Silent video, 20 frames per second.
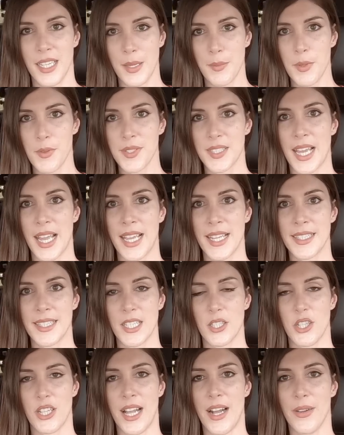name of science, I
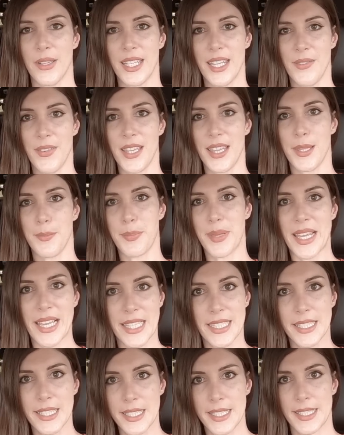should now give it the
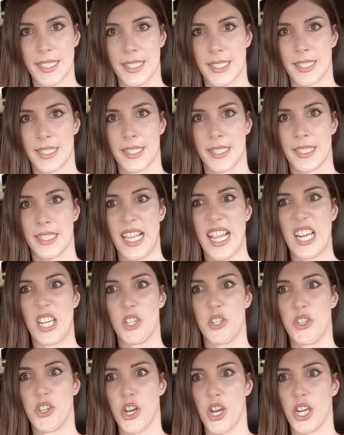beans in
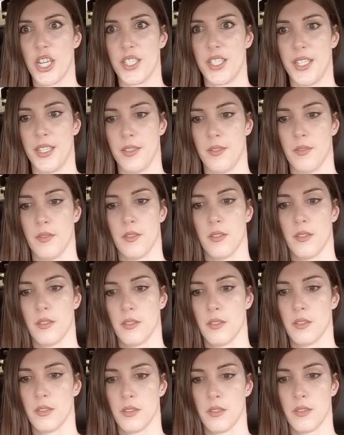dirt.
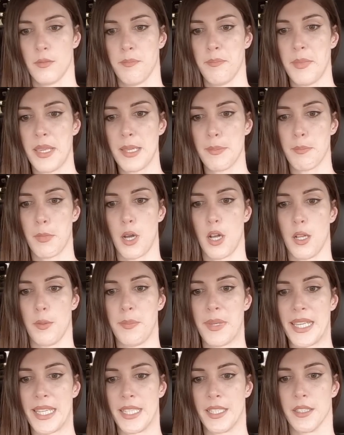Meatball
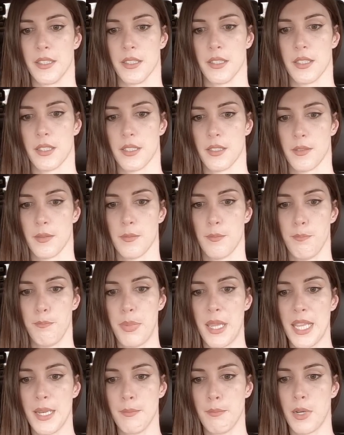beans,
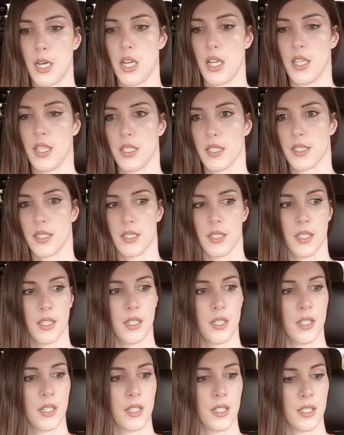bean balls.
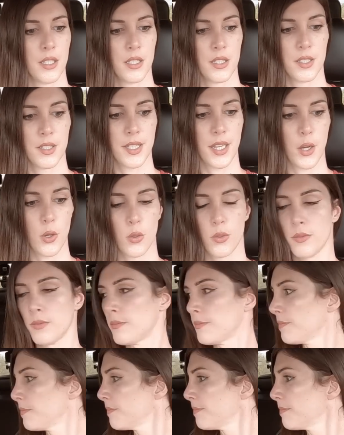So,
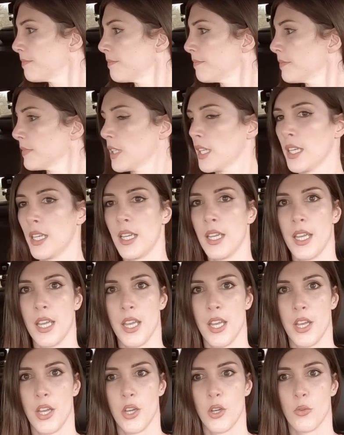
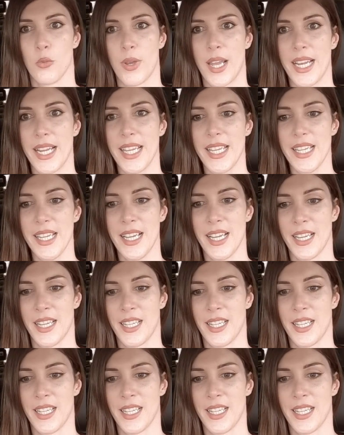ready,